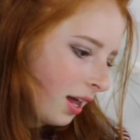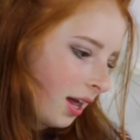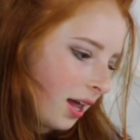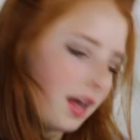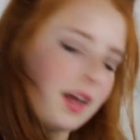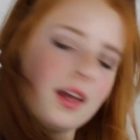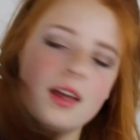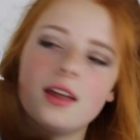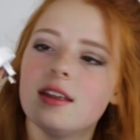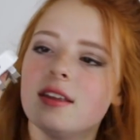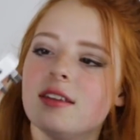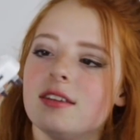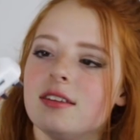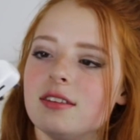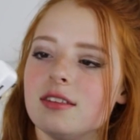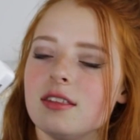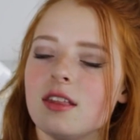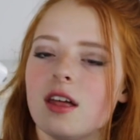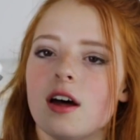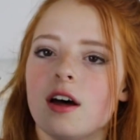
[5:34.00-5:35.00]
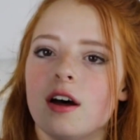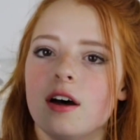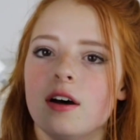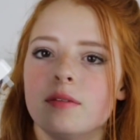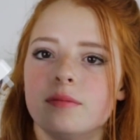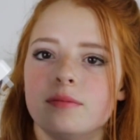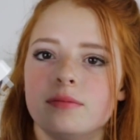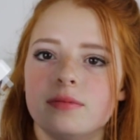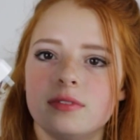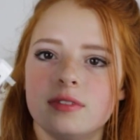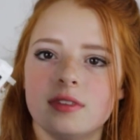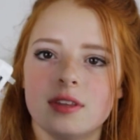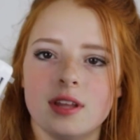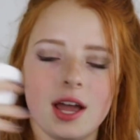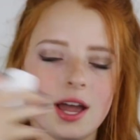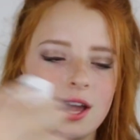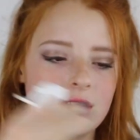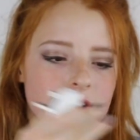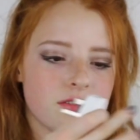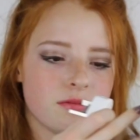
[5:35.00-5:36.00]
here is the
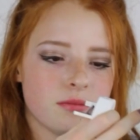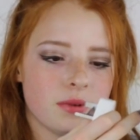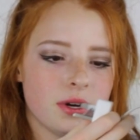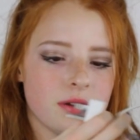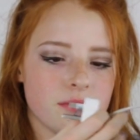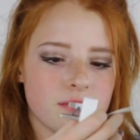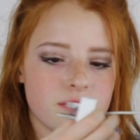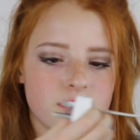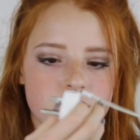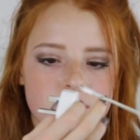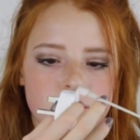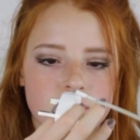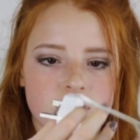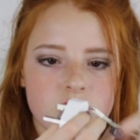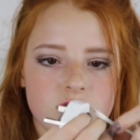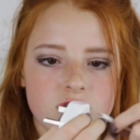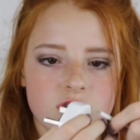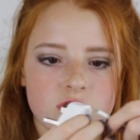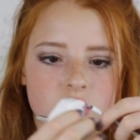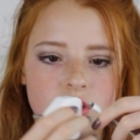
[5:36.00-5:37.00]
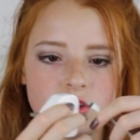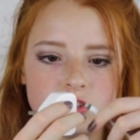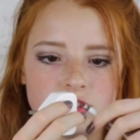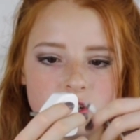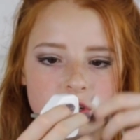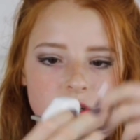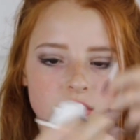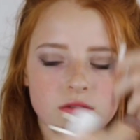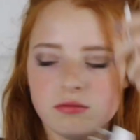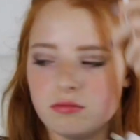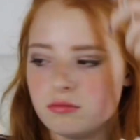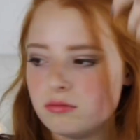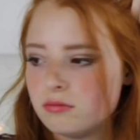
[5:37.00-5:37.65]
head of my charger.